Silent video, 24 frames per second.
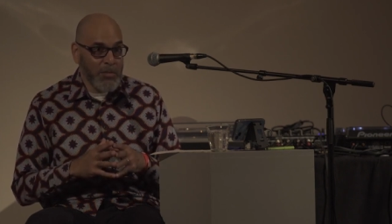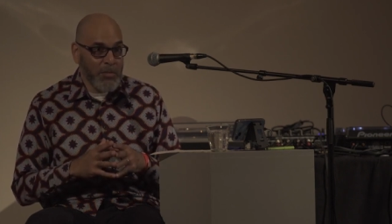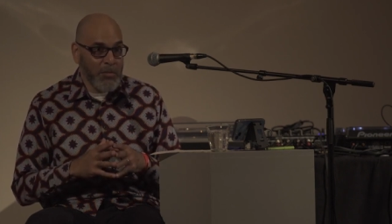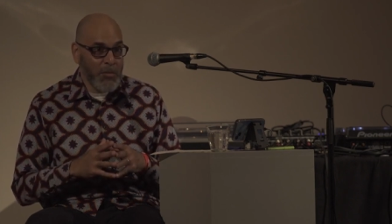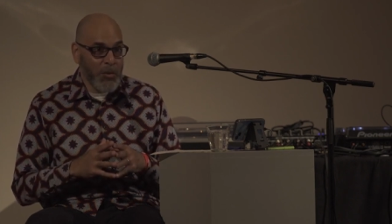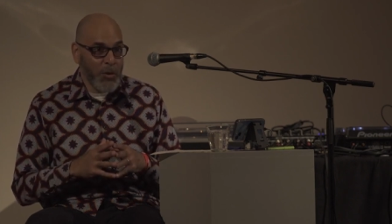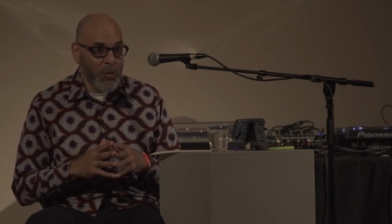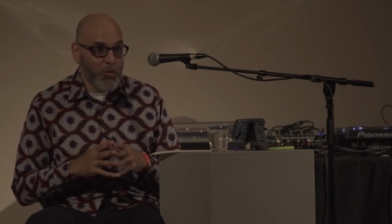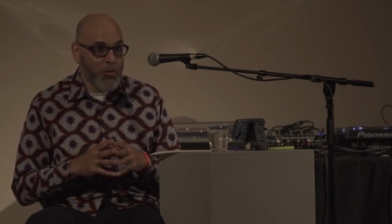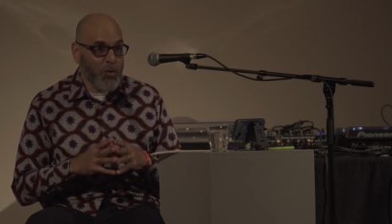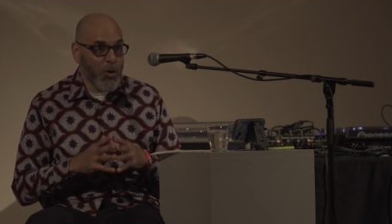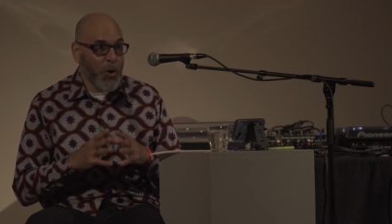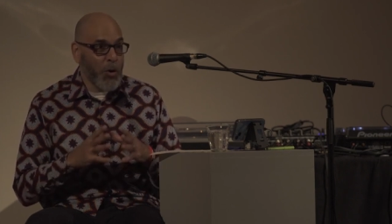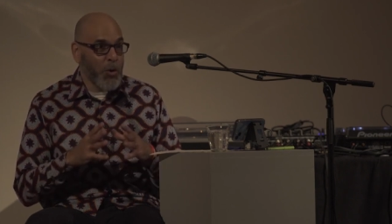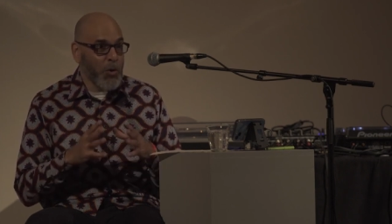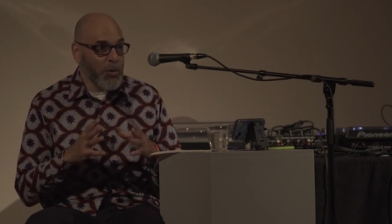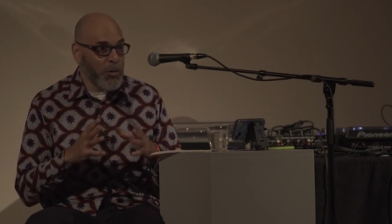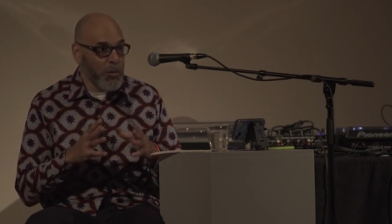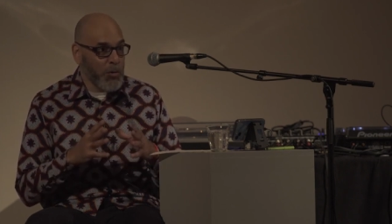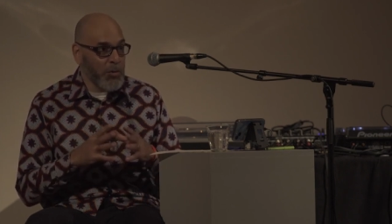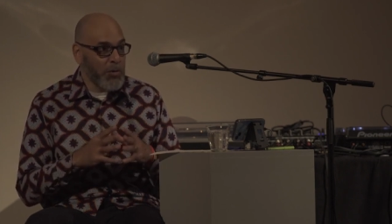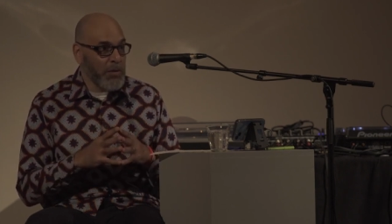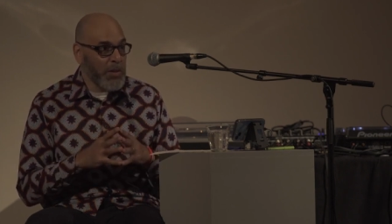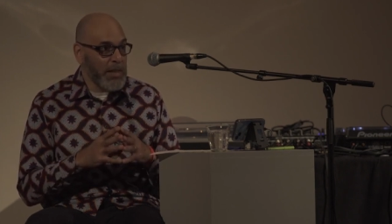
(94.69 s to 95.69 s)
the
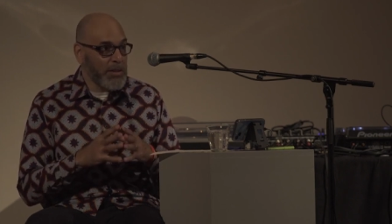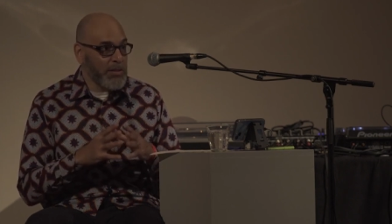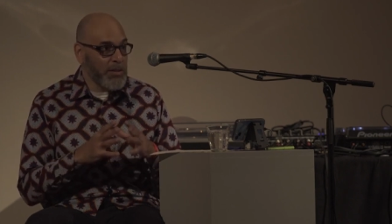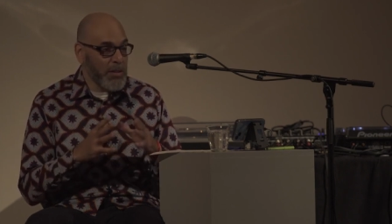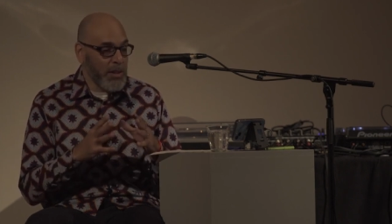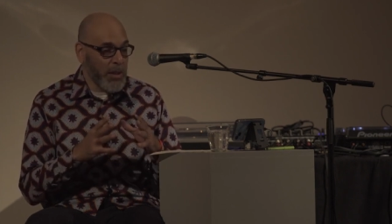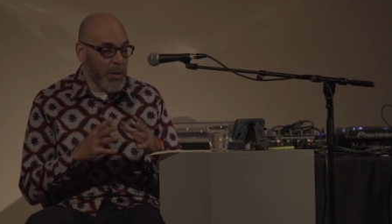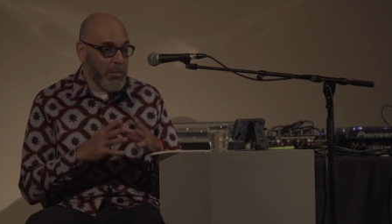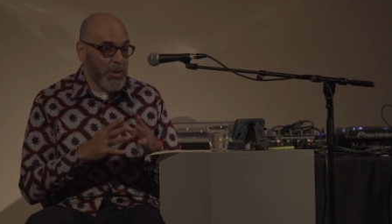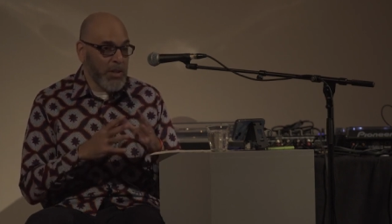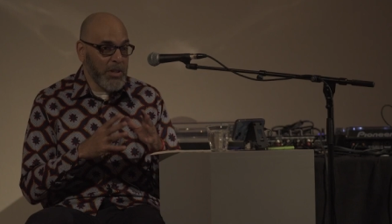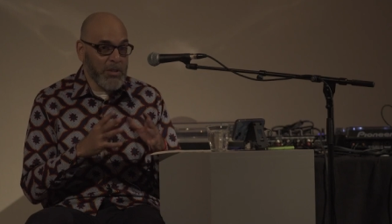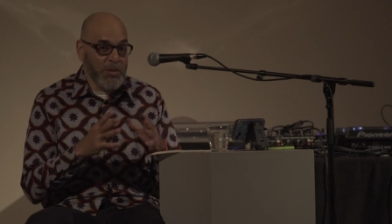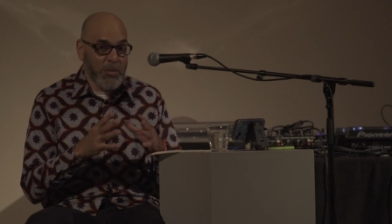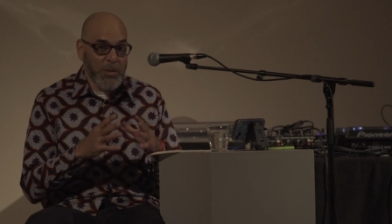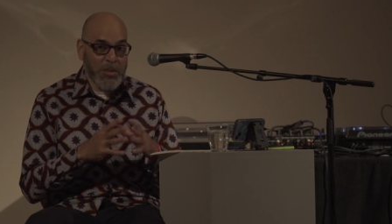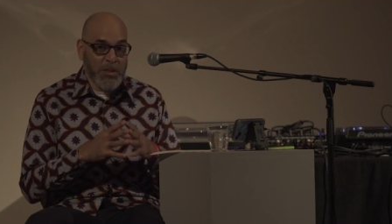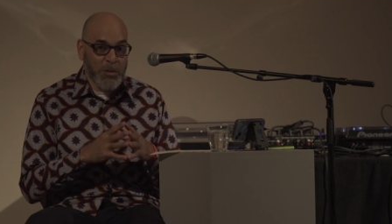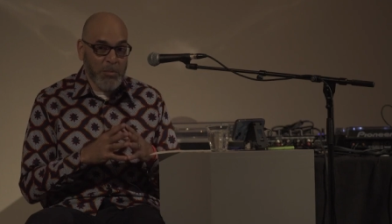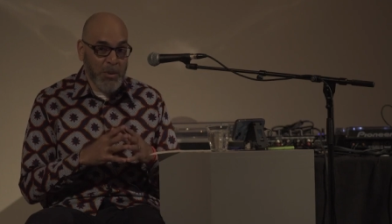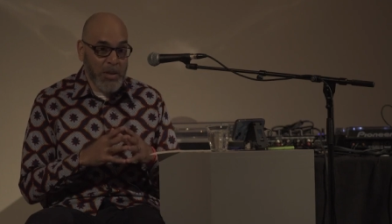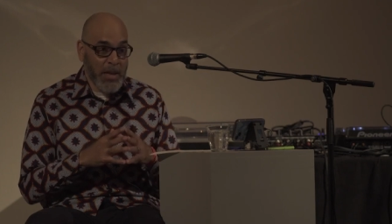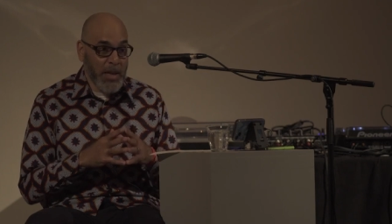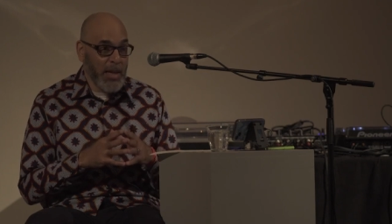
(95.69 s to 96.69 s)
role that celebrities
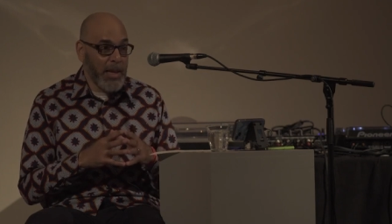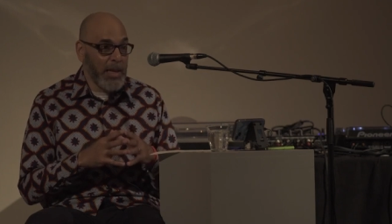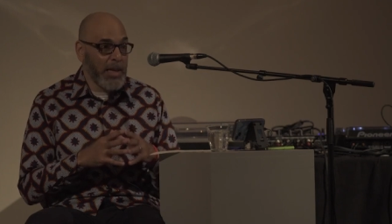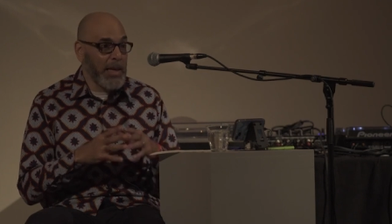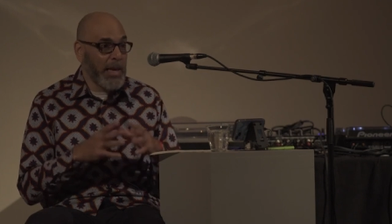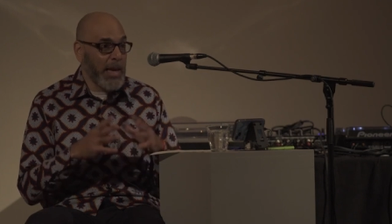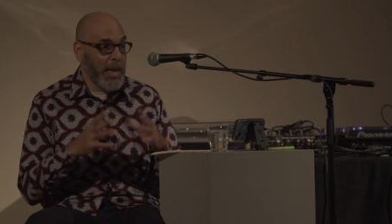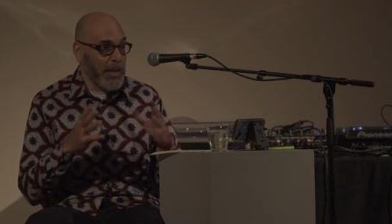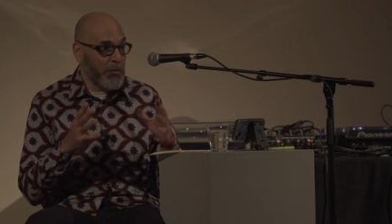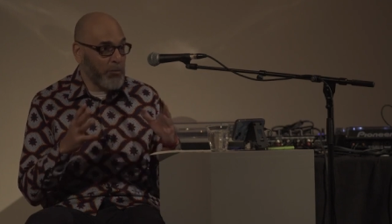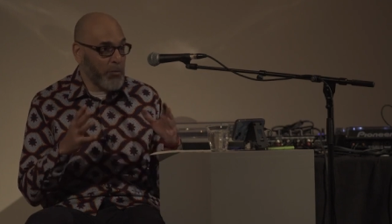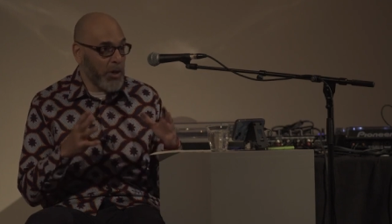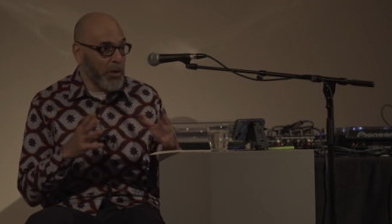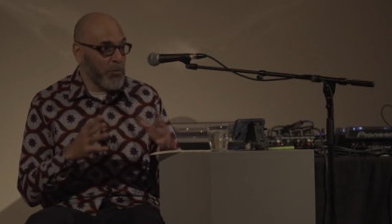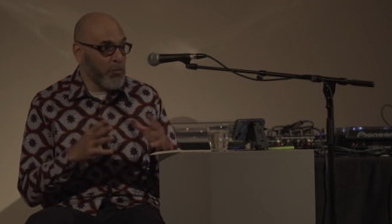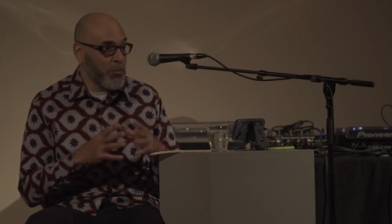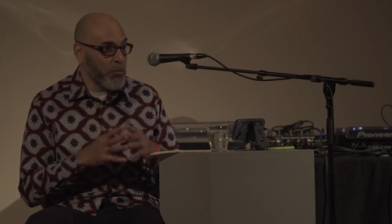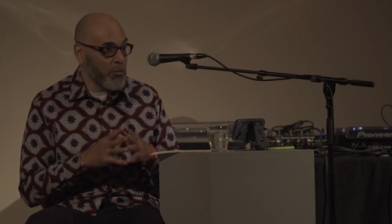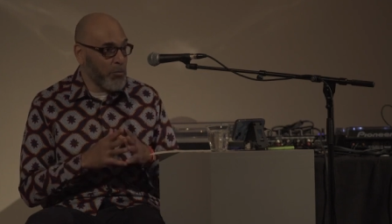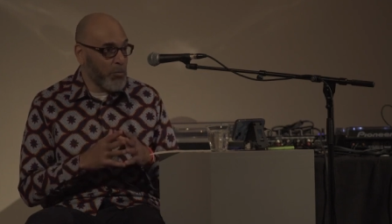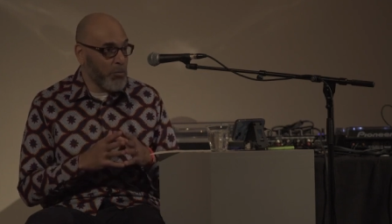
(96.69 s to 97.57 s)
meant to play and what